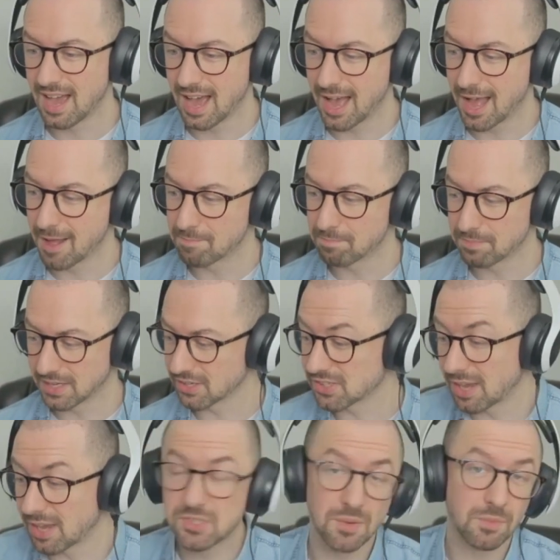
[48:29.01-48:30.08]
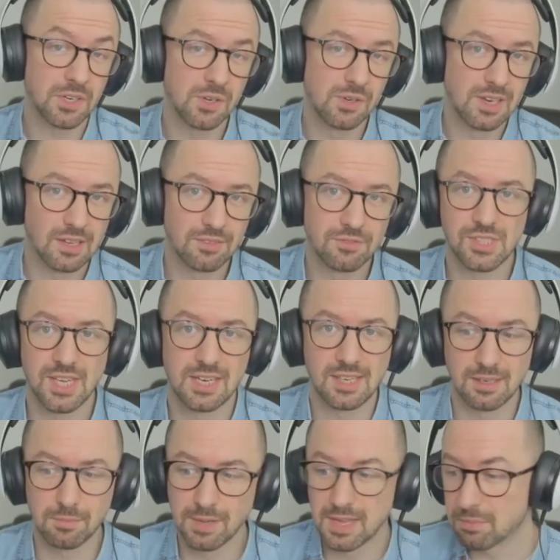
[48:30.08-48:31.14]
Uh, because I'm someone who loves
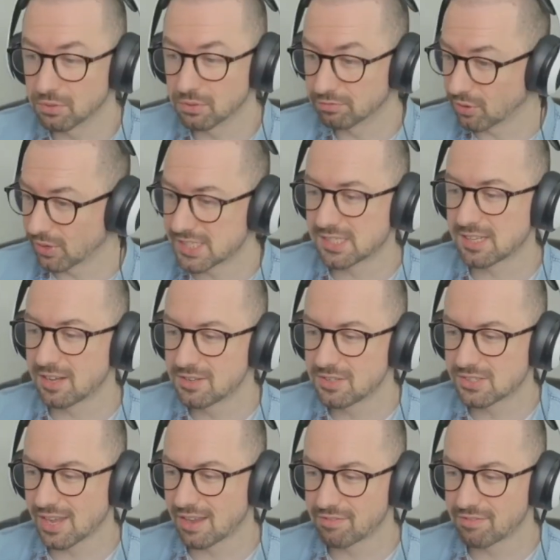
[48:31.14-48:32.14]
sending people voice notes.